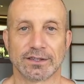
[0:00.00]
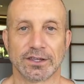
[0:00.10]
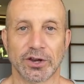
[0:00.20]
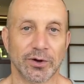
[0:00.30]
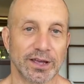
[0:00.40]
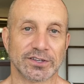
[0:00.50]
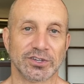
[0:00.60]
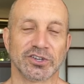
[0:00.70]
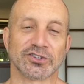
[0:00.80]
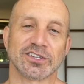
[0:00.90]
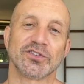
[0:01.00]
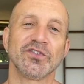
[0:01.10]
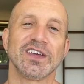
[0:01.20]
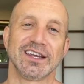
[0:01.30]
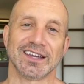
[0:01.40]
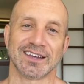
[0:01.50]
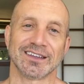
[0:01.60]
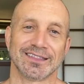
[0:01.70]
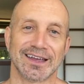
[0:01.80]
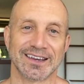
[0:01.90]
you're just feeding
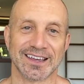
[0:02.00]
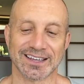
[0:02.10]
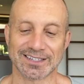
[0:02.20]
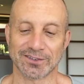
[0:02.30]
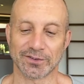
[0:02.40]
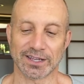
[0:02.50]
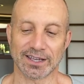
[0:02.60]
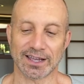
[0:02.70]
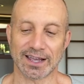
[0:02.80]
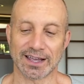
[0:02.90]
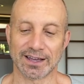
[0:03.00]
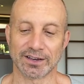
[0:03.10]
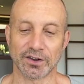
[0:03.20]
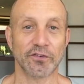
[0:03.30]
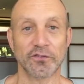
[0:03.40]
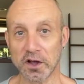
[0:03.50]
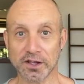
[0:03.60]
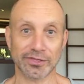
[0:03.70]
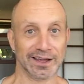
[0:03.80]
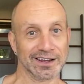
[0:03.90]
that negativity, and
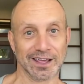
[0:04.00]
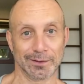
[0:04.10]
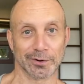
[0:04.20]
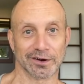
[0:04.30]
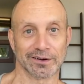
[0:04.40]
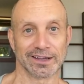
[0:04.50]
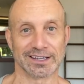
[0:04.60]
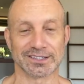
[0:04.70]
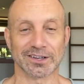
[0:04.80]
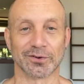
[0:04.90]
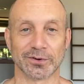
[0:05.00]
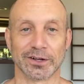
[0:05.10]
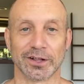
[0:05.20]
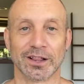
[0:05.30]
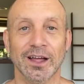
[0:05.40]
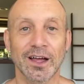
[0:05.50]
fuck thy neighbor is a real